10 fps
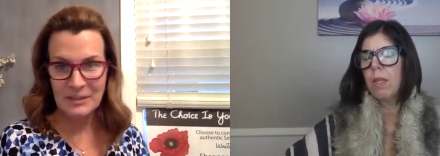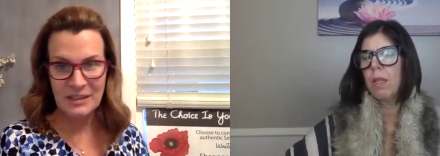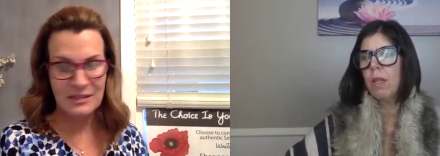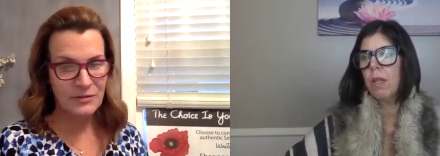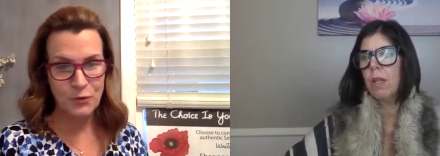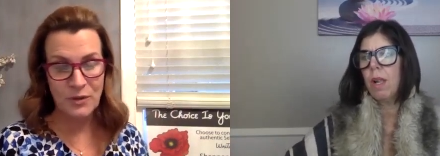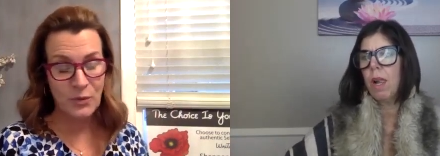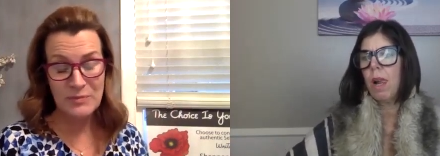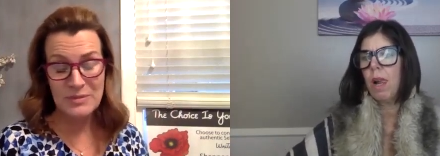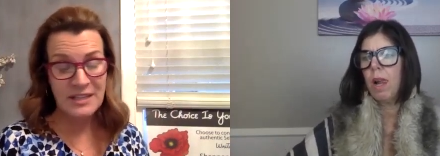Speaker 1: me through my
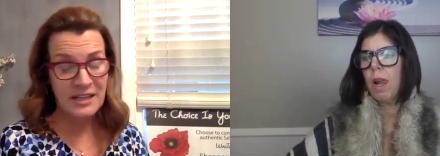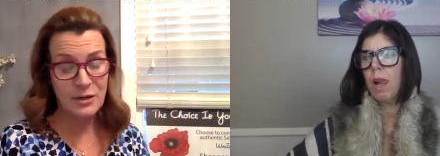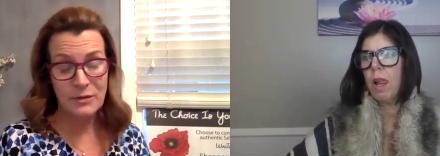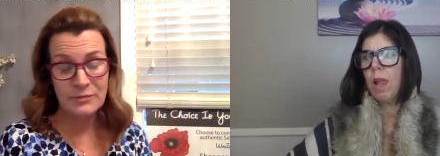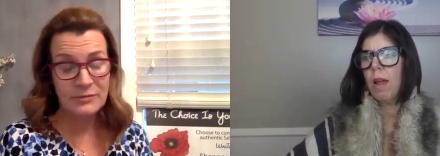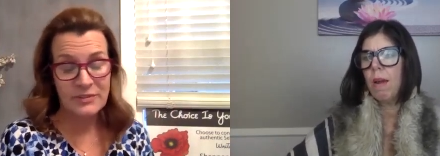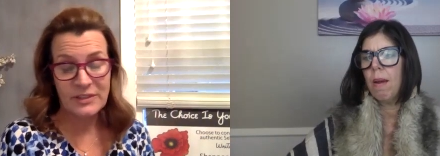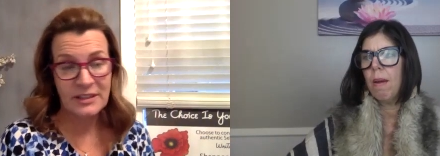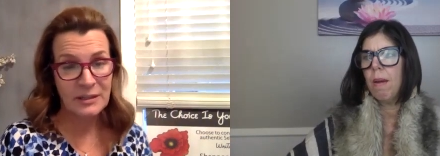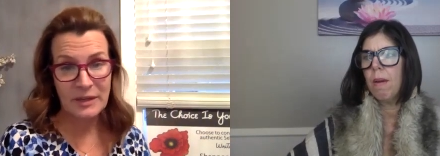website or
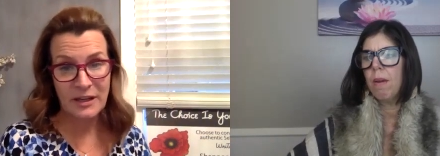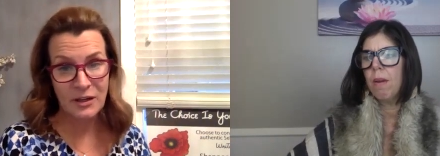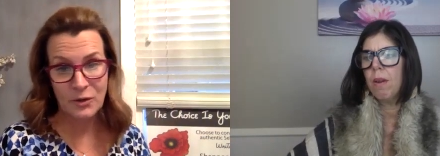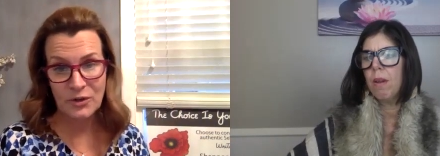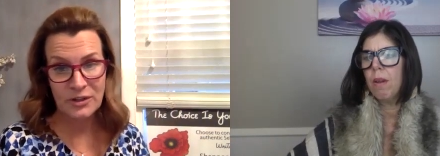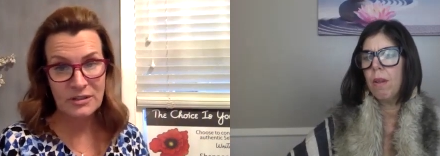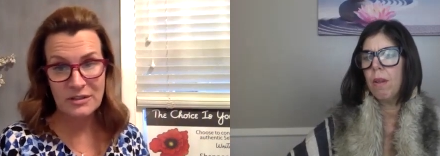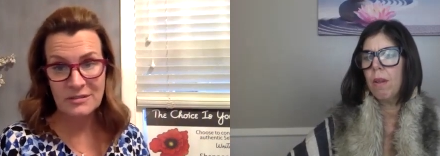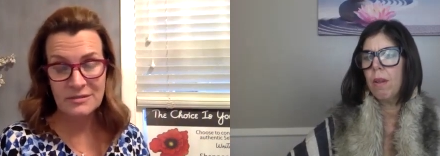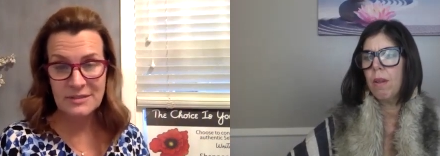via email
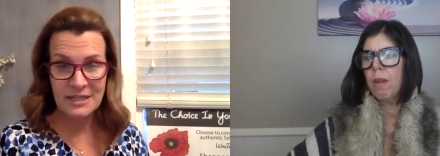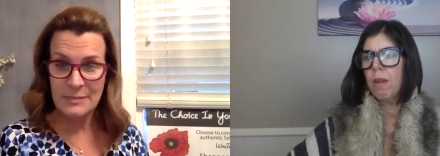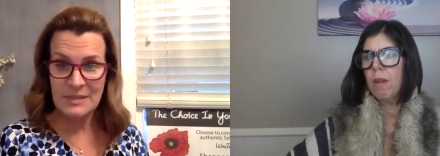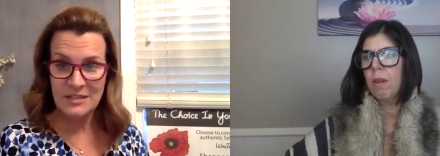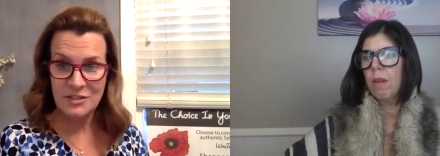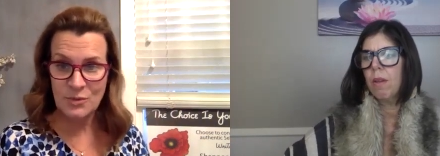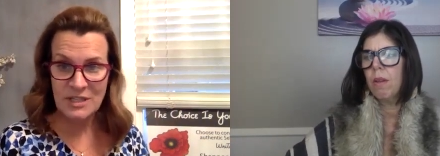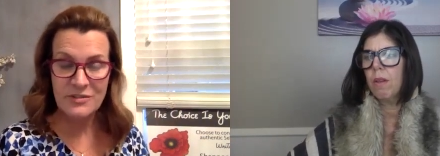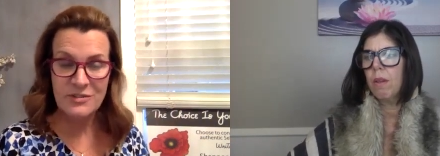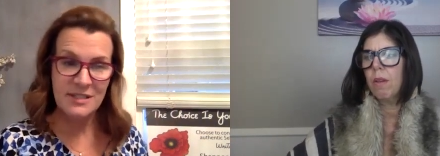or text message,
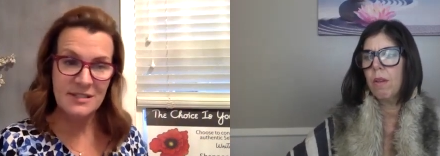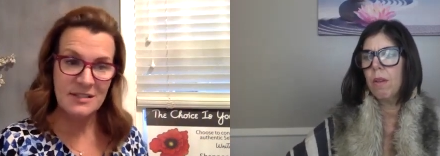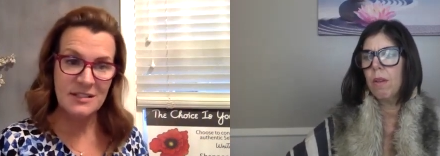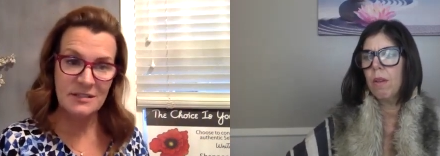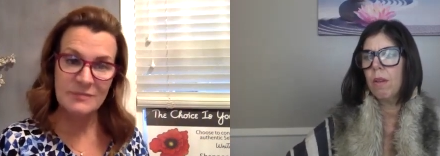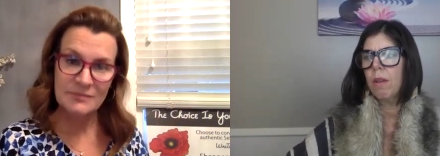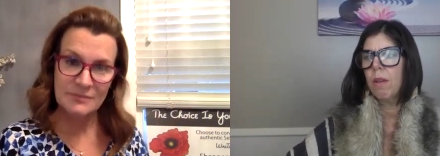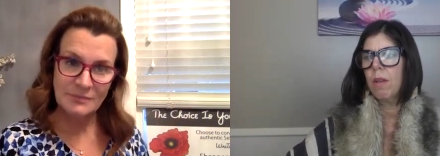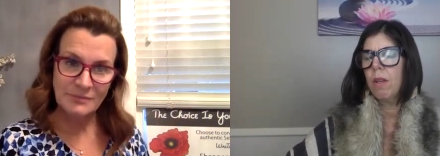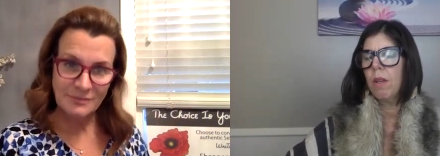whatever is easiest.
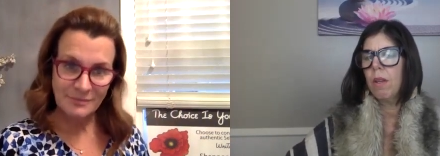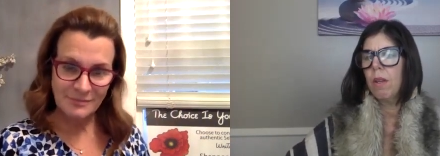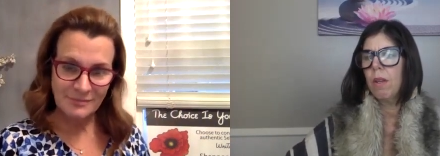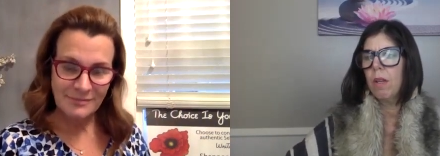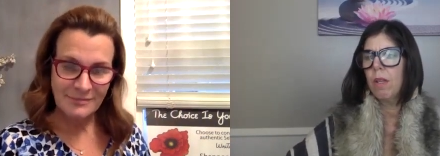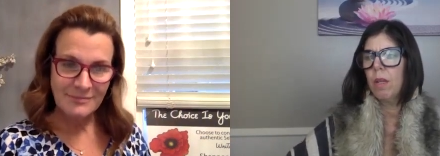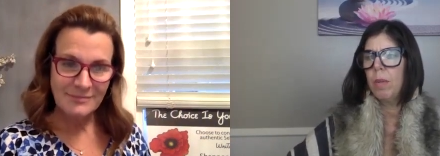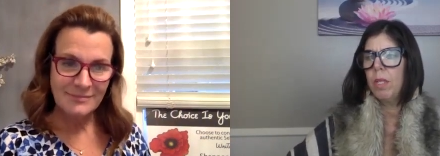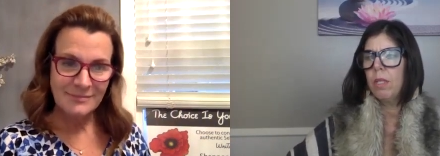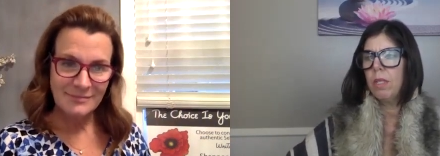
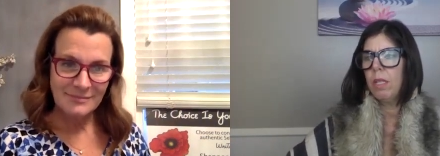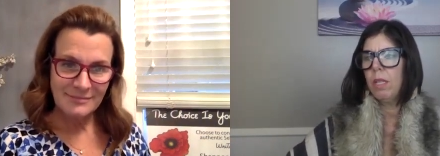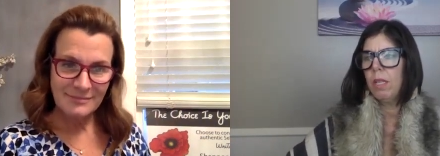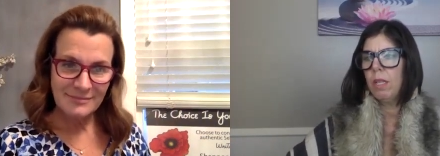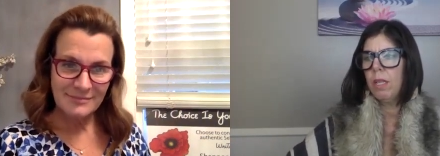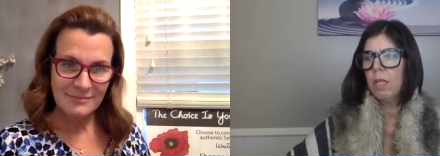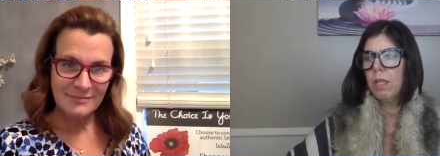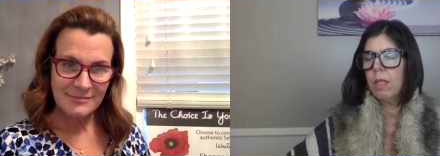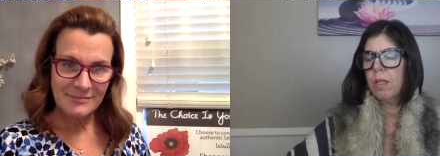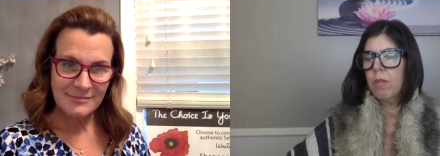
Speaker 2: Let me see.
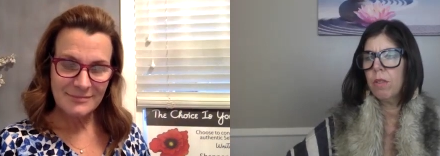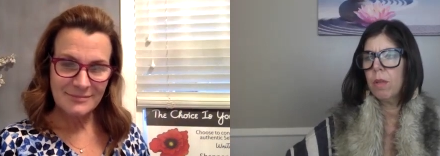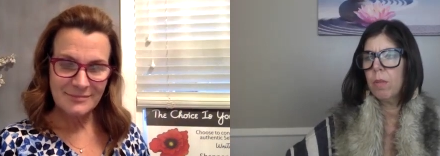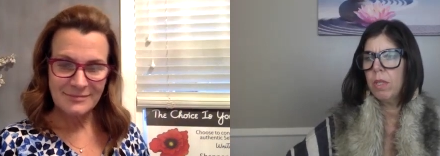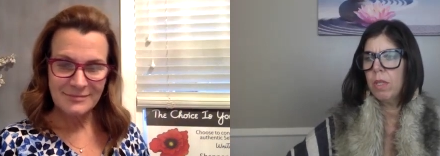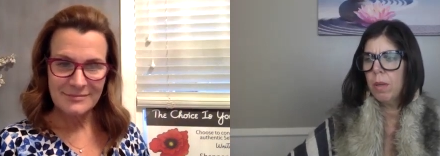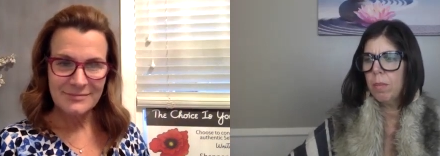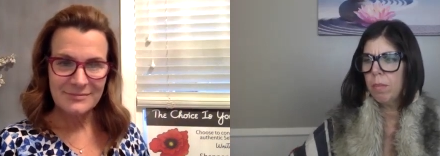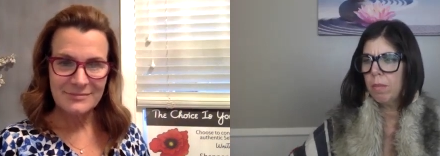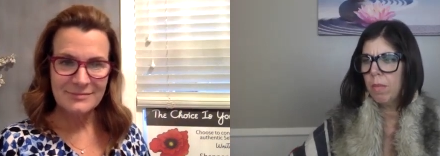For some reason,
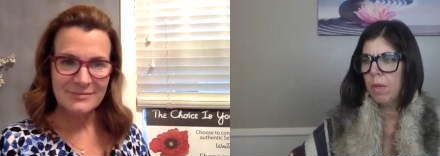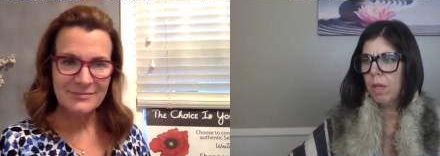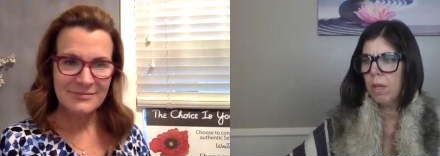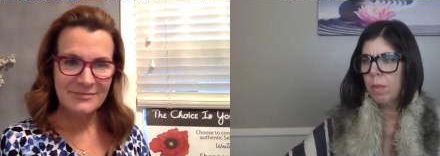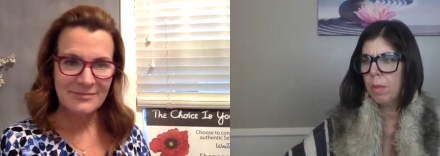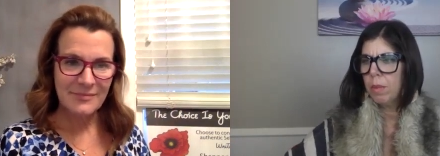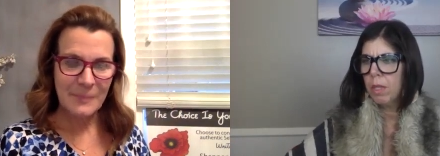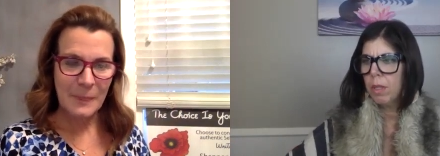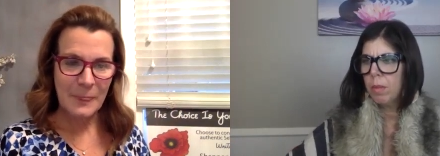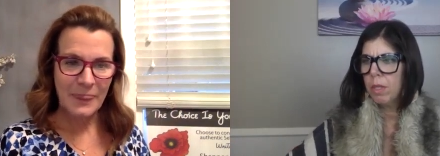I'm, um, let me
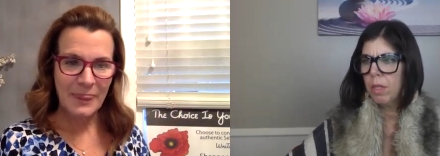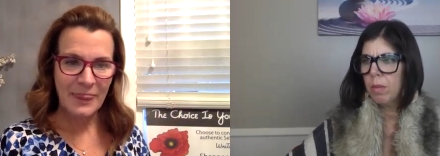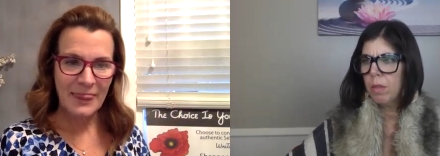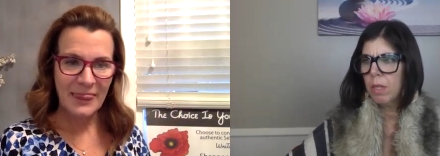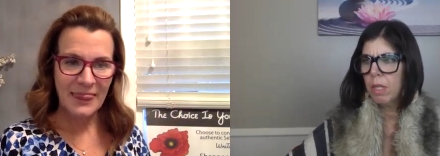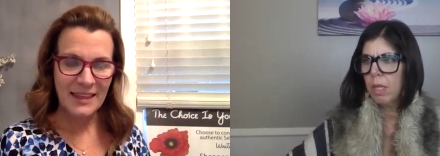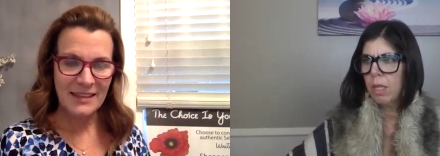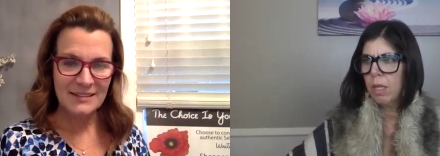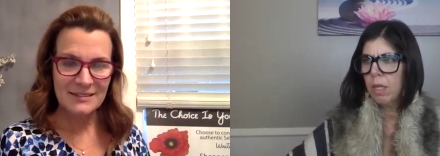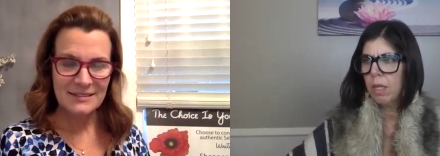see, let me see, let me see.
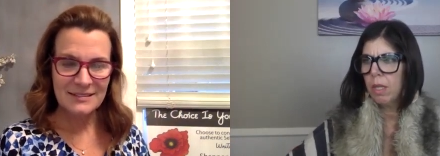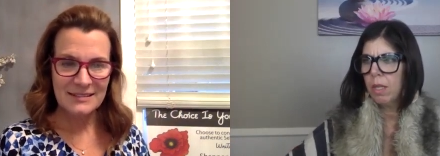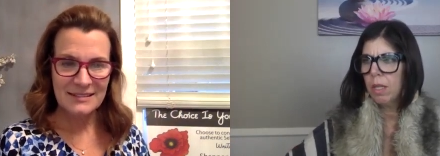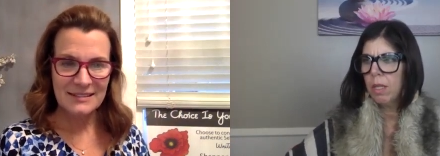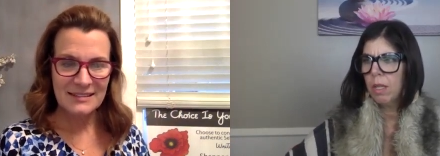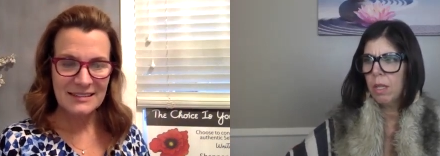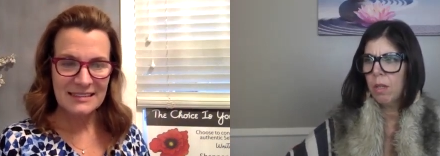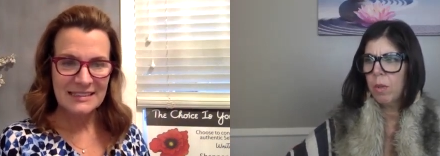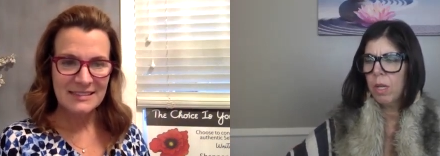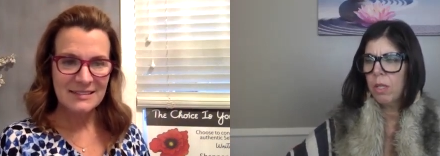I
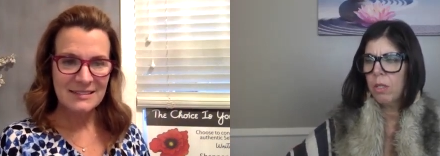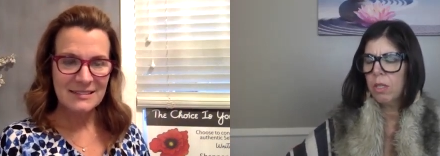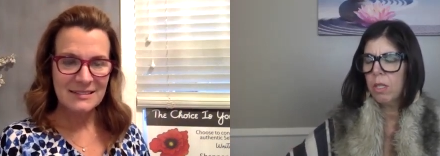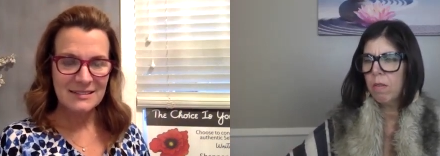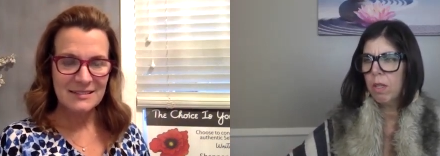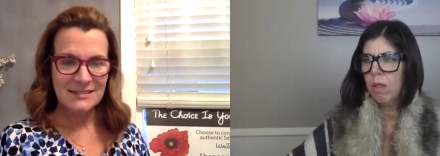don't know why she's having